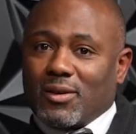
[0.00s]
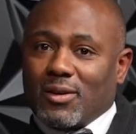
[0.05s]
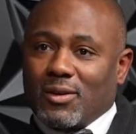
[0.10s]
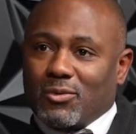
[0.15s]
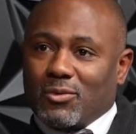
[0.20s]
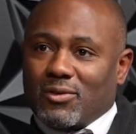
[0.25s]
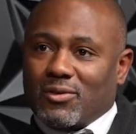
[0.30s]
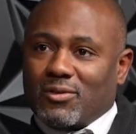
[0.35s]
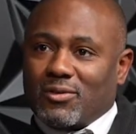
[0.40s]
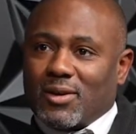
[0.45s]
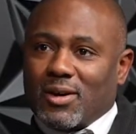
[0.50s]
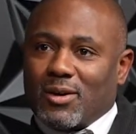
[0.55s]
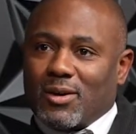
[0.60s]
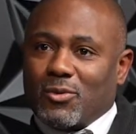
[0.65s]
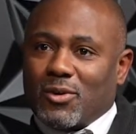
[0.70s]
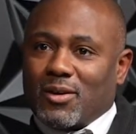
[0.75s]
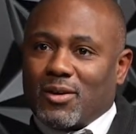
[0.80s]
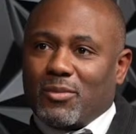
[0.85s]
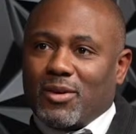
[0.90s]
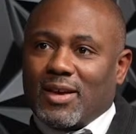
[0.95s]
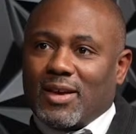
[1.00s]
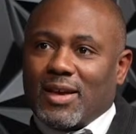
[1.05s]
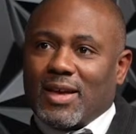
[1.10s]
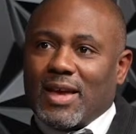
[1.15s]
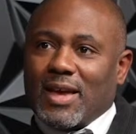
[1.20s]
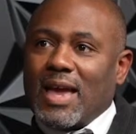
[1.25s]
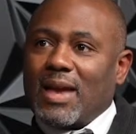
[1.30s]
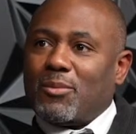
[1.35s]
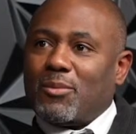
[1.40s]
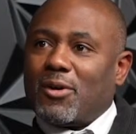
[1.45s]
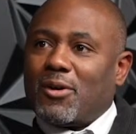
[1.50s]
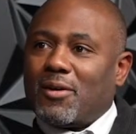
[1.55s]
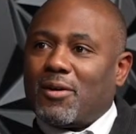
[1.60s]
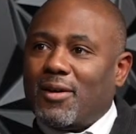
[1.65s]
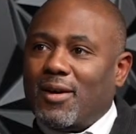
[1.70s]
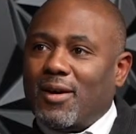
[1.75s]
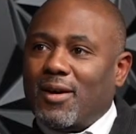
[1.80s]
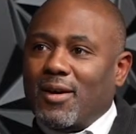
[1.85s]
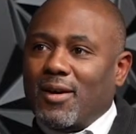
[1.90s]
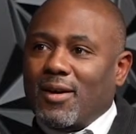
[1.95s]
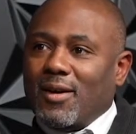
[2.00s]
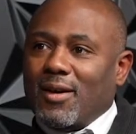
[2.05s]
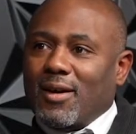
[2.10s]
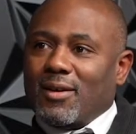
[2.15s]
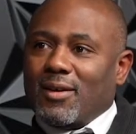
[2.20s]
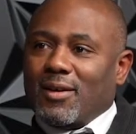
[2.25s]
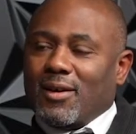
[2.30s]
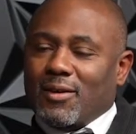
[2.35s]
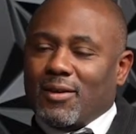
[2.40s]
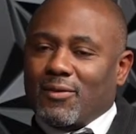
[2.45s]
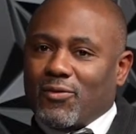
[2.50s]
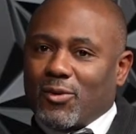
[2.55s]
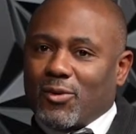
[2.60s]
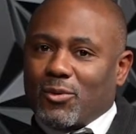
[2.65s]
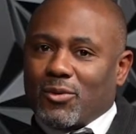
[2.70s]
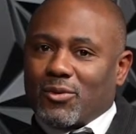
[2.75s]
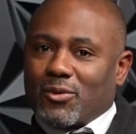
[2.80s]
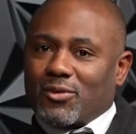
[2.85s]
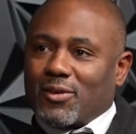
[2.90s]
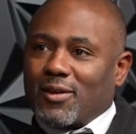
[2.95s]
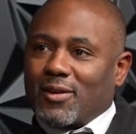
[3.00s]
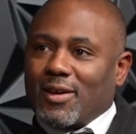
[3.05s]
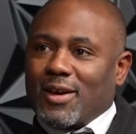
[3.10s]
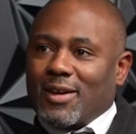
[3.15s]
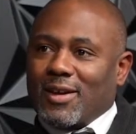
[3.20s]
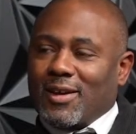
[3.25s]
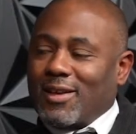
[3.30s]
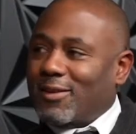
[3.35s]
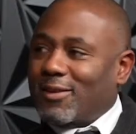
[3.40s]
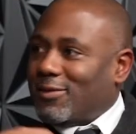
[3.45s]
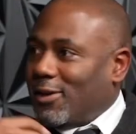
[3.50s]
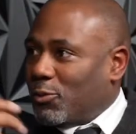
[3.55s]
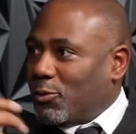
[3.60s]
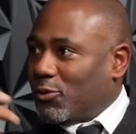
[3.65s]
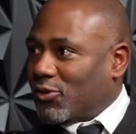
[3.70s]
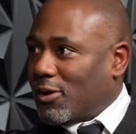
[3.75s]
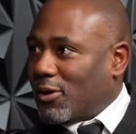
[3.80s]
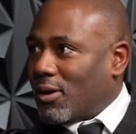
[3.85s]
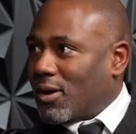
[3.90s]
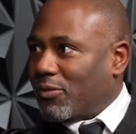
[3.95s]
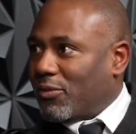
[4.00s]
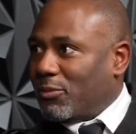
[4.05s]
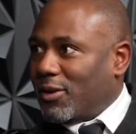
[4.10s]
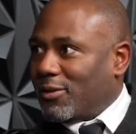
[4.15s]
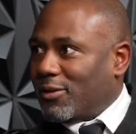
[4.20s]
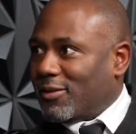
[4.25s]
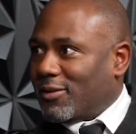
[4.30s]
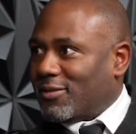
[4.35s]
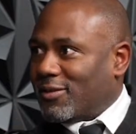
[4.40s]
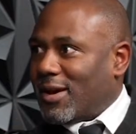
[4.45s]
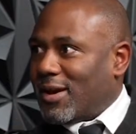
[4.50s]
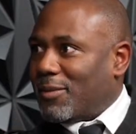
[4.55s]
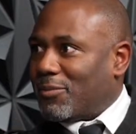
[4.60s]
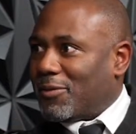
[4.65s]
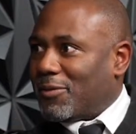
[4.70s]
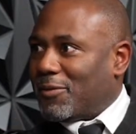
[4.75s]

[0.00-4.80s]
I wanted to be a gamer and an influencer, and it was hard for me to accept.